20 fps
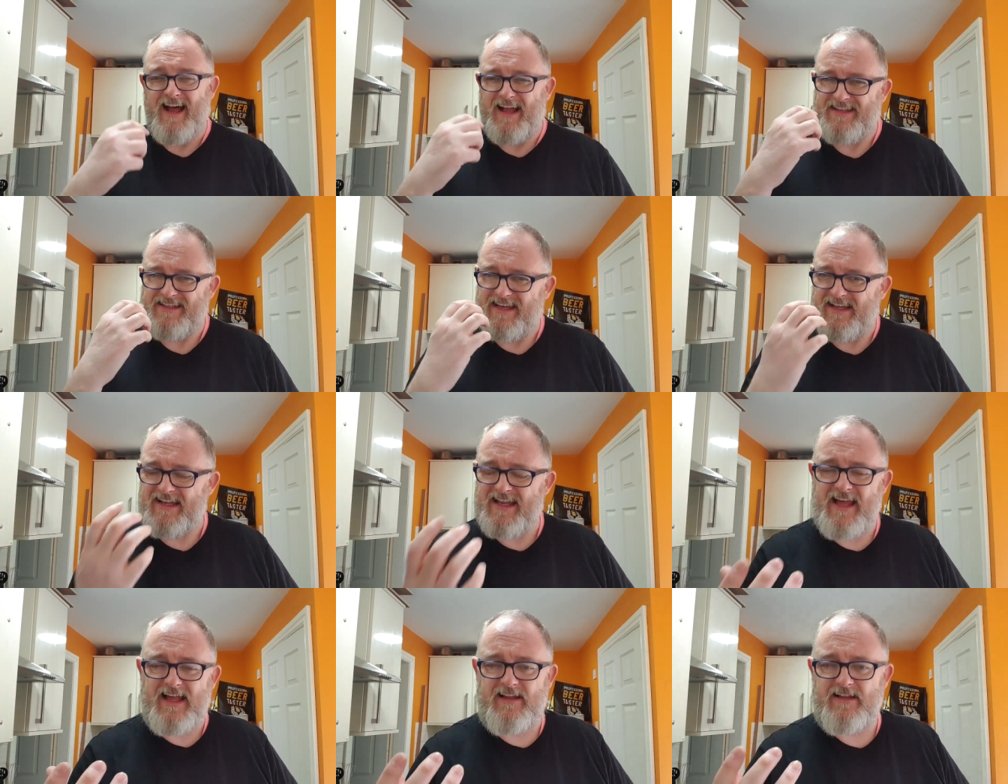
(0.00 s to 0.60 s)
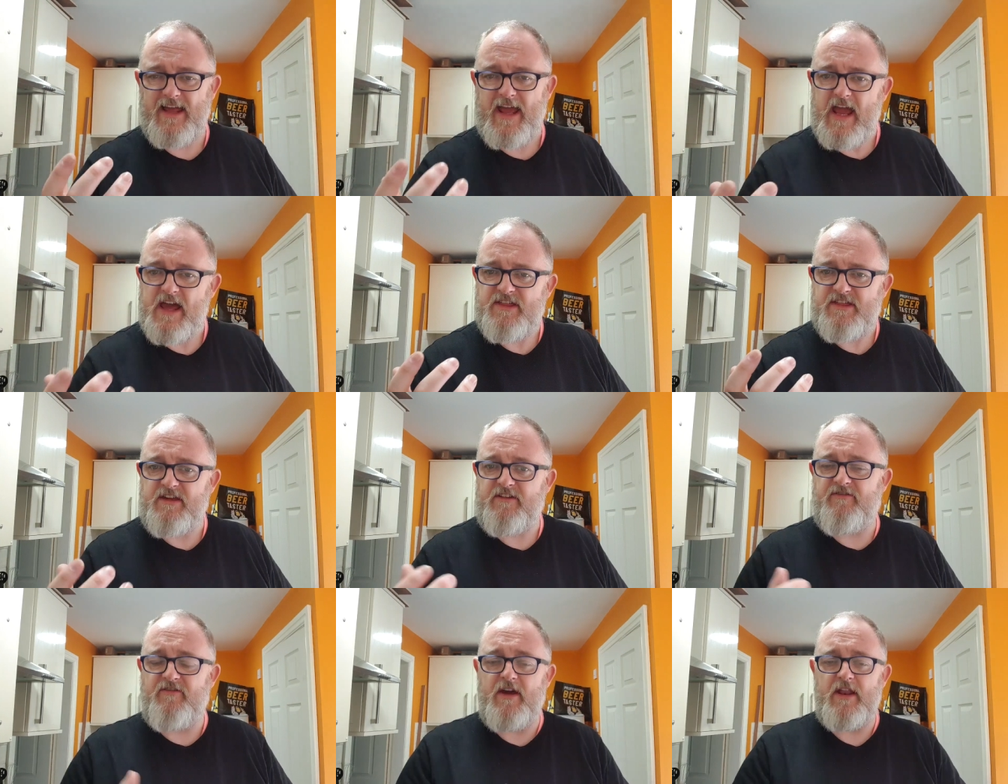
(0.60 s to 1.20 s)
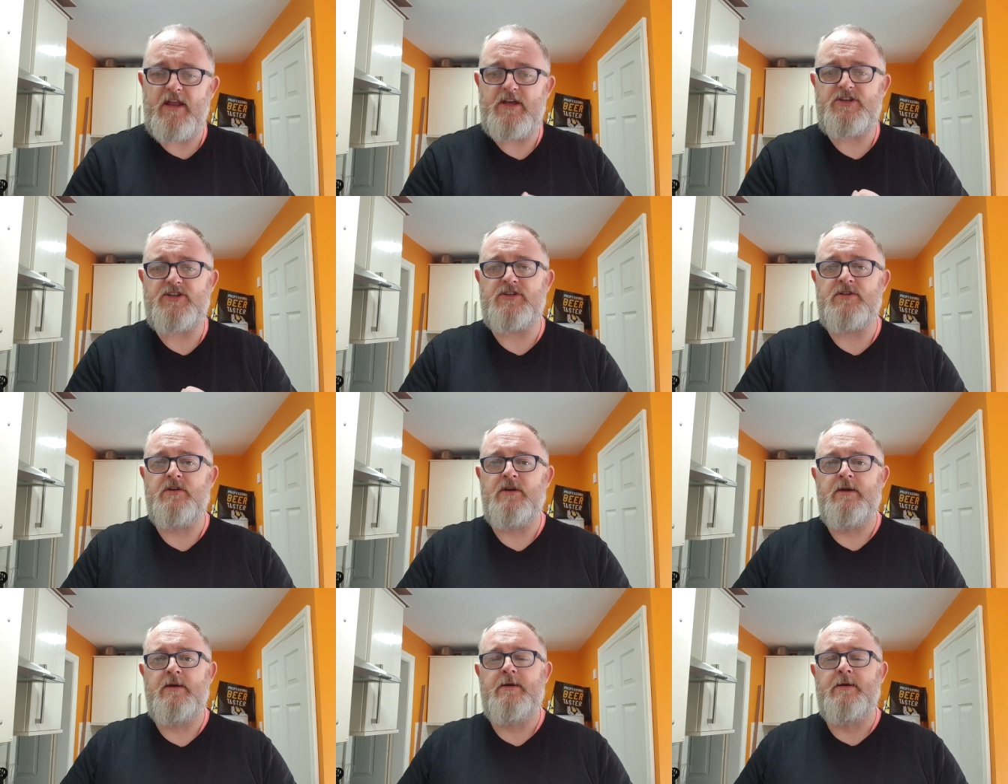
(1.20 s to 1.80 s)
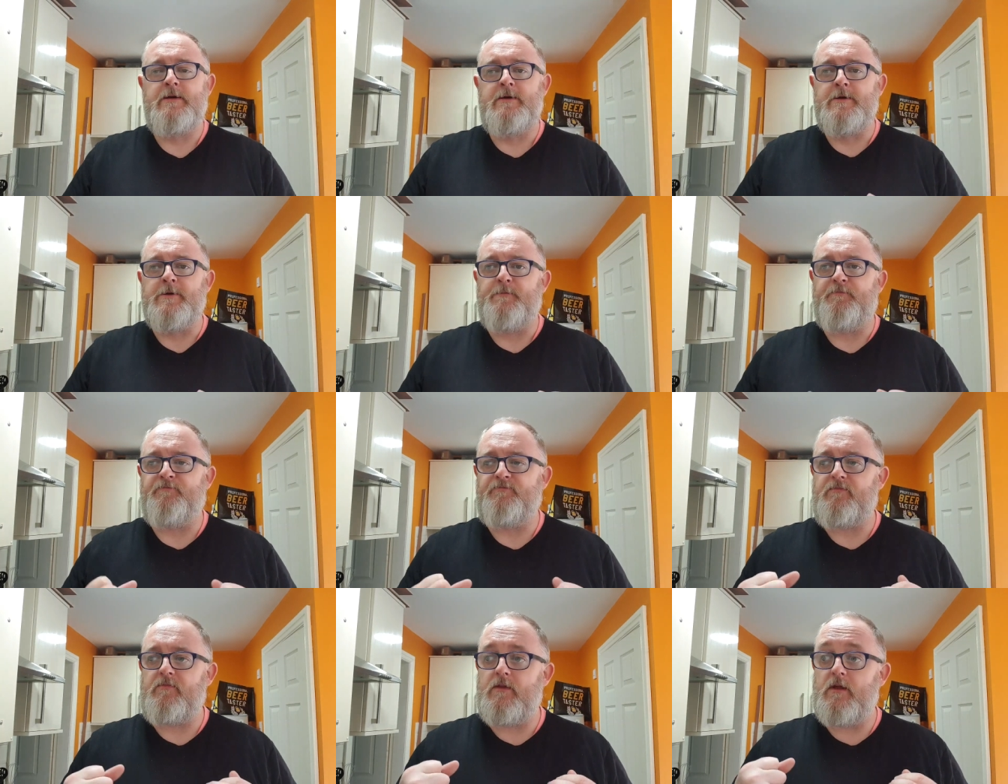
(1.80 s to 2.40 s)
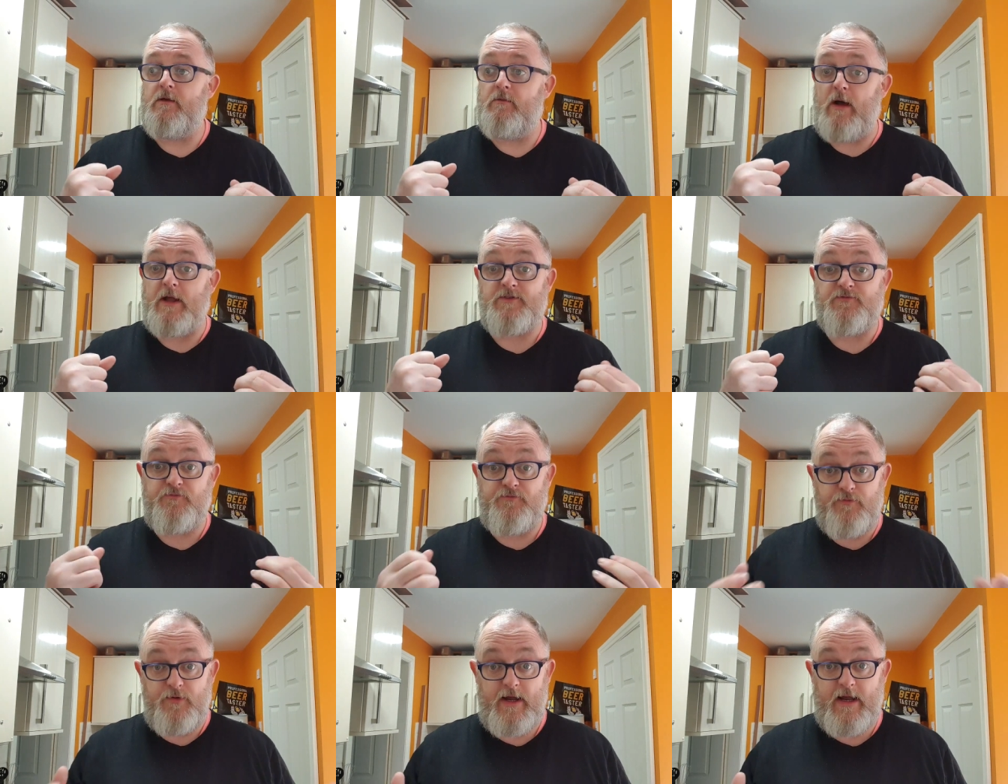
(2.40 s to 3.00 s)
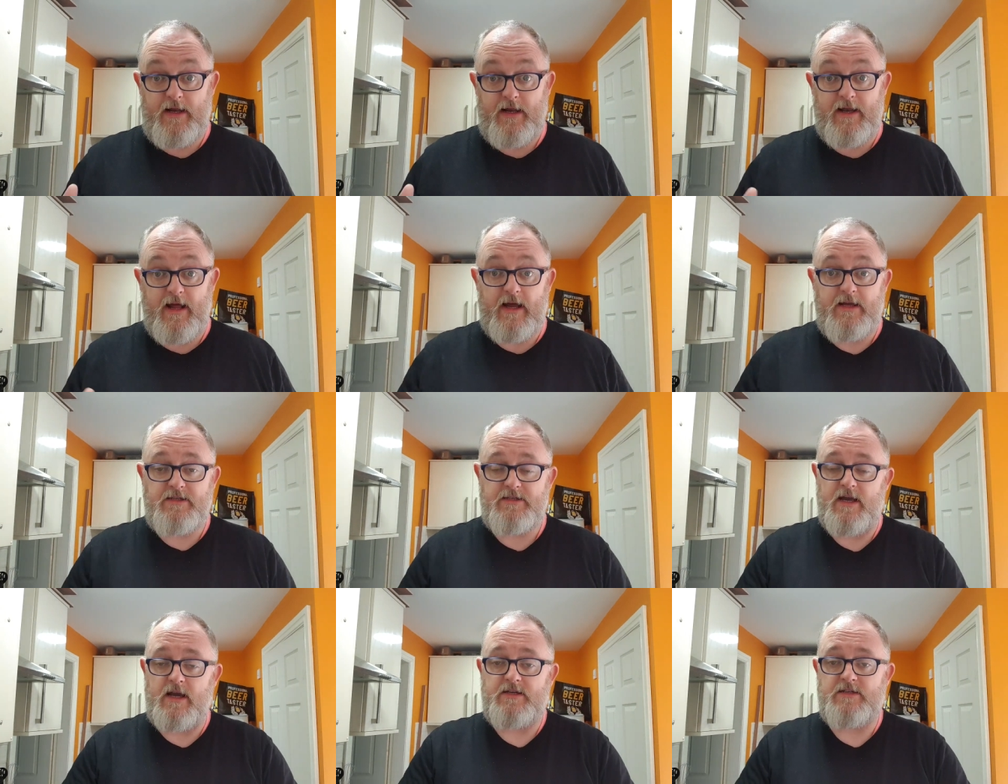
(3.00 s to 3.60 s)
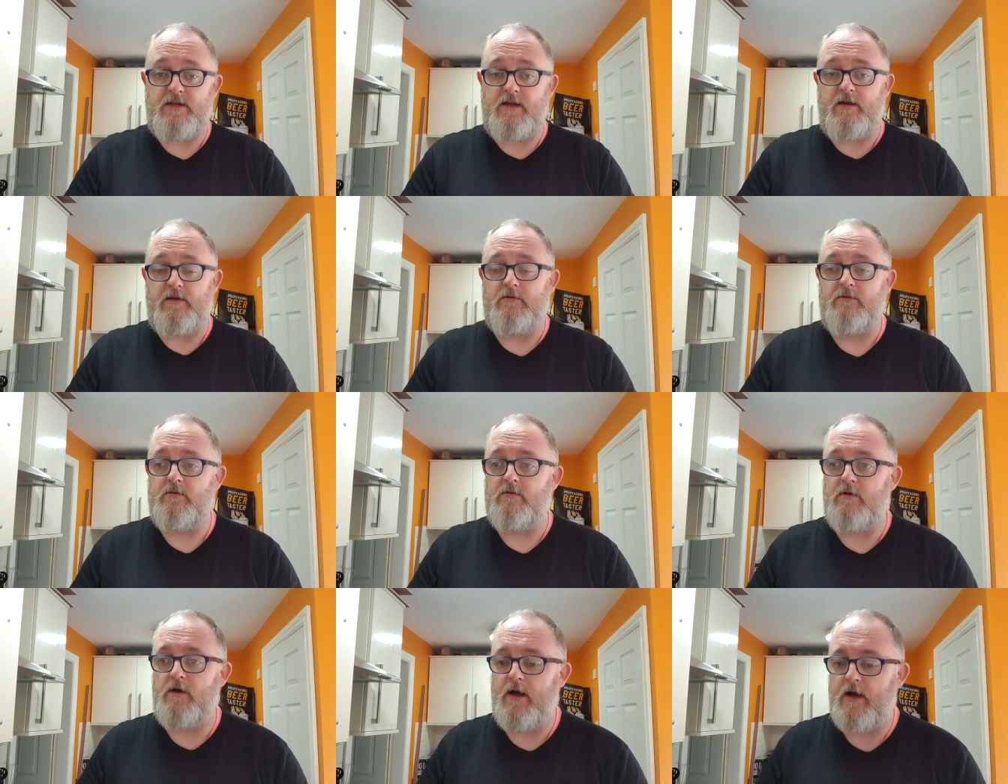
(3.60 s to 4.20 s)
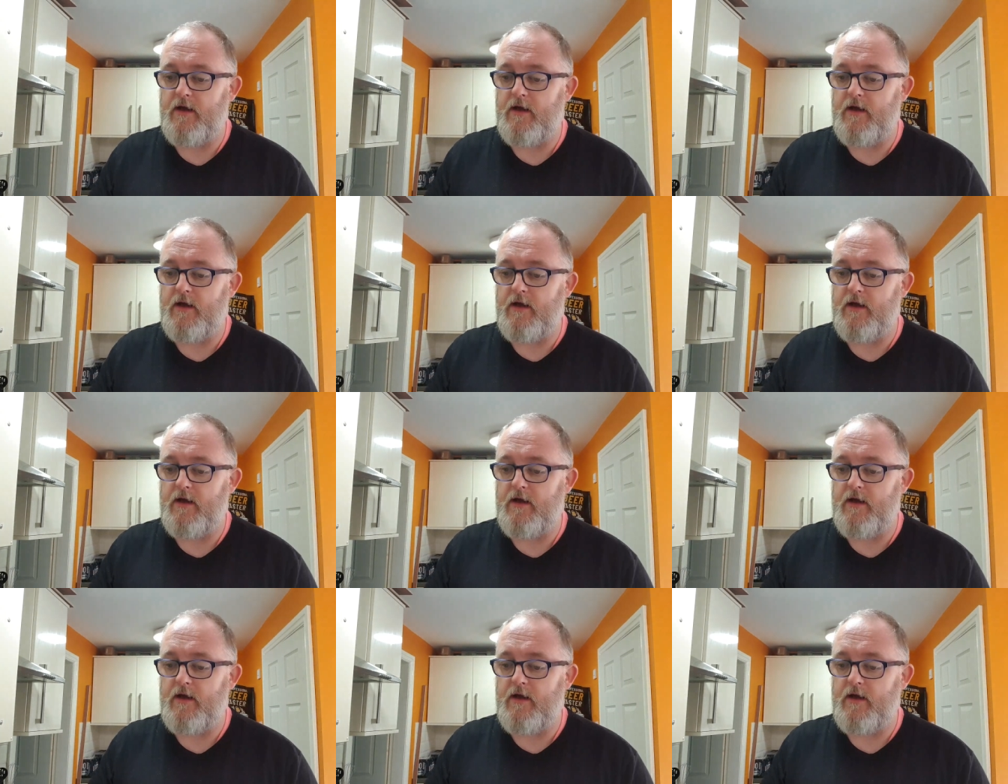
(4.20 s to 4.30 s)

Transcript: And a little earthy finish. That's really nice, actually.